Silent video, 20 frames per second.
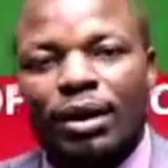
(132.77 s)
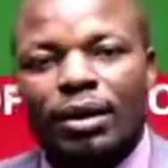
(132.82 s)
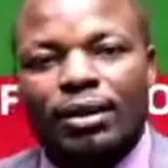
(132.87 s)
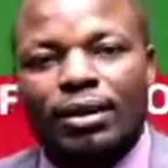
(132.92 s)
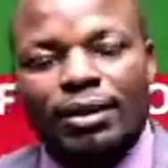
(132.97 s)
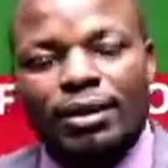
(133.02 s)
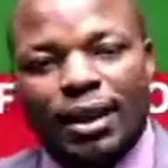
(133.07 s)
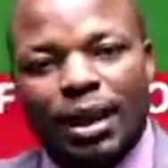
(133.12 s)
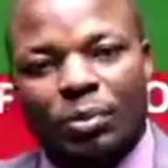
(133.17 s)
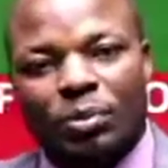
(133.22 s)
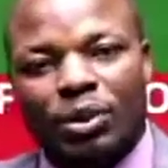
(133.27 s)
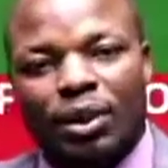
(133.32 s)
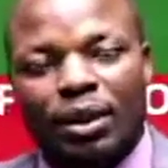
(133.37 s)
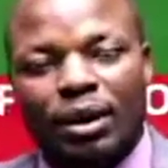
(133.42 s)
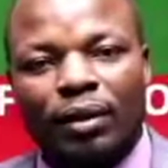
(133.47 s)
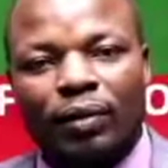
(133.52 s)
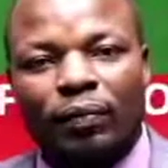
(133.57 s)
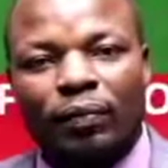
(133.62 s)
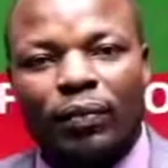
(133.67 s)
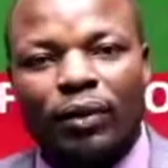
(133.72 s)
The same
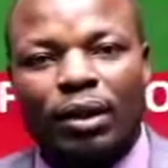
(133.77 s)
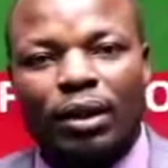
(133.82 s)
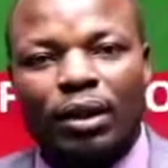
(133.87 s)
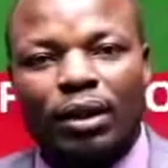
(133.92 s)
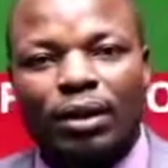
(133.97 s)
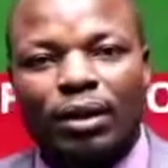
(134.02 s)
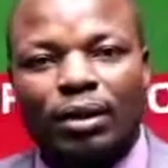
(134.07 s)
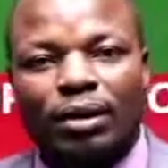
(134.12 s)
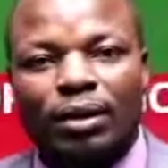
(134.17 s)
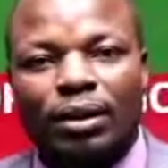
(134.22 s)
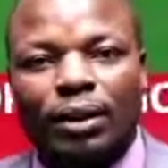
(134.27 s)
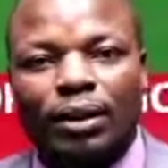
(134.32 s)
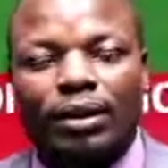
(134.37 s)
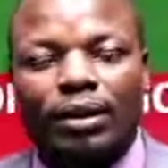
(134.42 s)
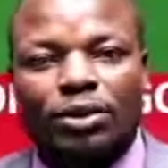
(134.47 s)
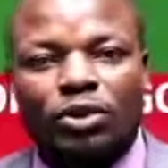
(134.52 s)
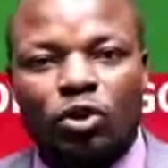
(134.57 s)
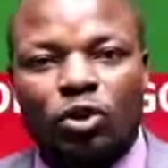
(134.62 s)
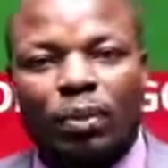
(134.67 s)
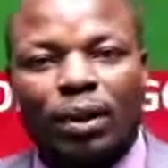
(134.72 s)
thing that
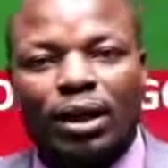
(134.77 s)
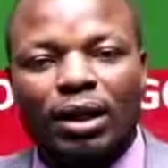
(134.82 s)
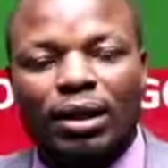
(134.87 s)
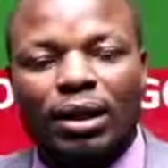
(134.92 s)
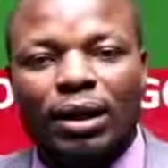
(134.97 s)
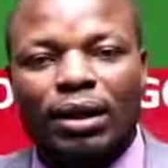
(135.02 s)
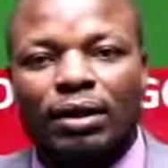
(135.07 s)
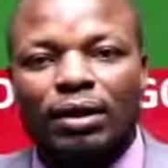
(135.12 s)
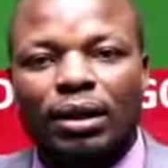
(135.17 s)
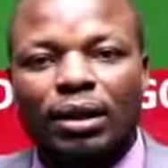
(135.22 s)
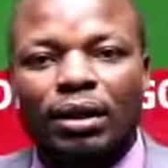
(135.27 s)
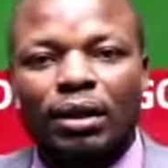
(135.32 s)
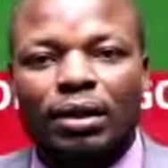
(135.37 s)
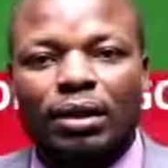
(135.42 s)
in Somaliland,